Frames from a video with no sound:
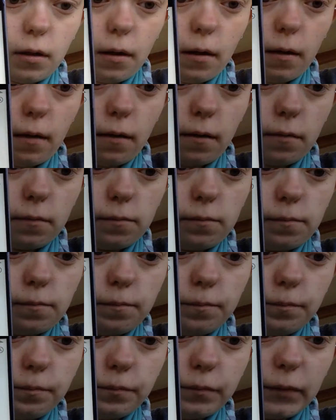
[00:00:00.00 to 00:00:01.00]

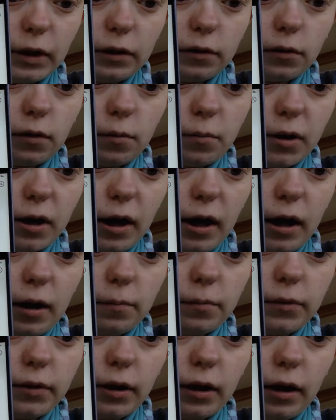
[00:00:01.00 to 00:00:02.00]
It's all my
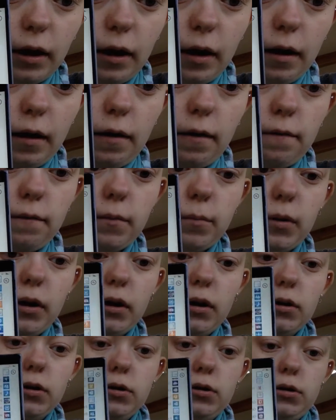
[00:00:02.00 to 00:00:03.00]
apps that I have. I'm
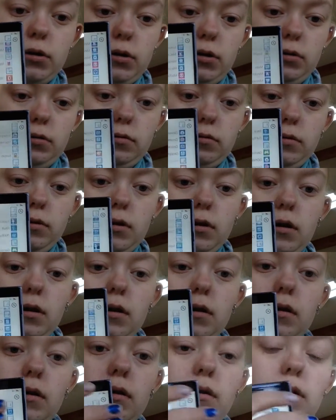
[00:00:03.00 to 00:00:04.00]
not going to show you
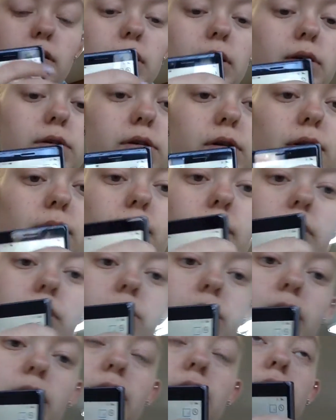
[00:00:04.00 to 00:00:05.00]
each
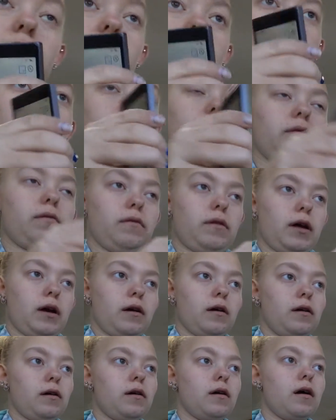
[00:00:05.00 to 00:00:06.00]
individually because I already went through
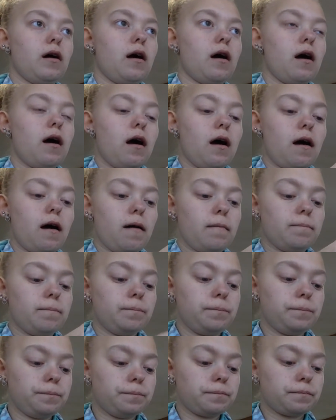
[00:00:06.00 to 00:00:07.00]
that.
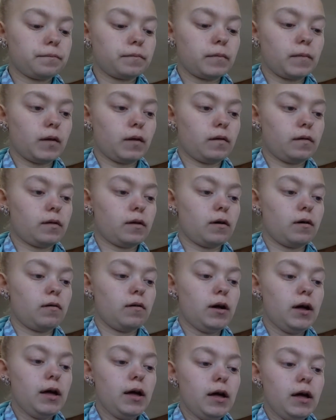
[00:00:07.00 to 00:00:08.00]
So
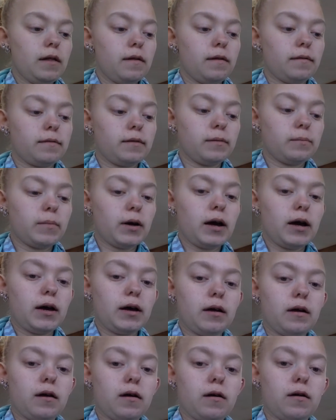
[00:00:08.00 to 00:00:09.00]
this is
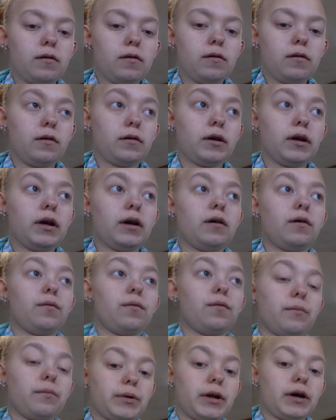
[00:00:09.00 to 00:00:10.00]
my Nokia
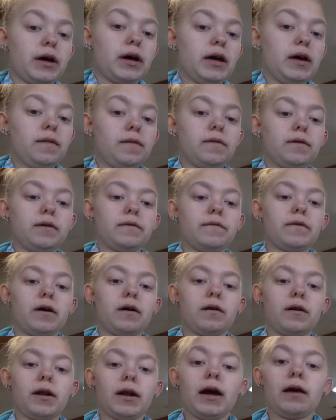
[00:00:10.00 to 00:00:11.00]
Lumina 830
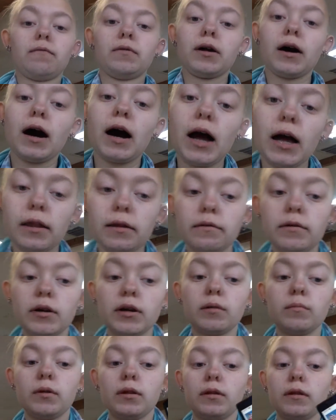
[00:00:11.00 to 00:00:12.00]
phone, and I would highly
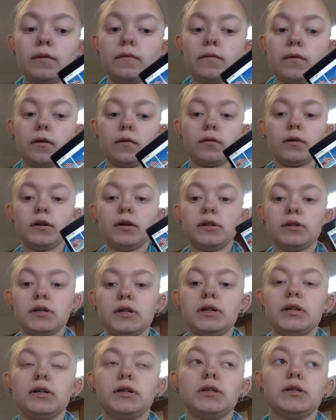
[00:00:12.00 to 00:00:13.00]
recommend this phone because
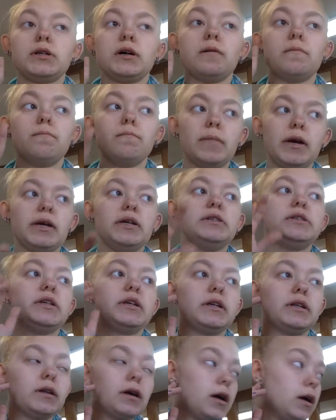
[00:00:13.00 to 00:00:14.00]
it is
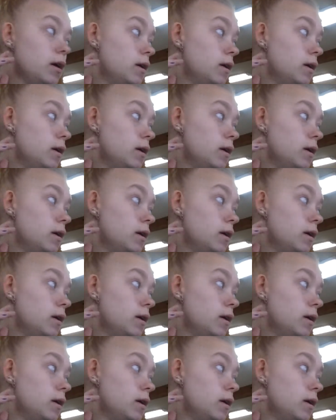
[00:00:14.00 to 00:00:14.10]
amazing.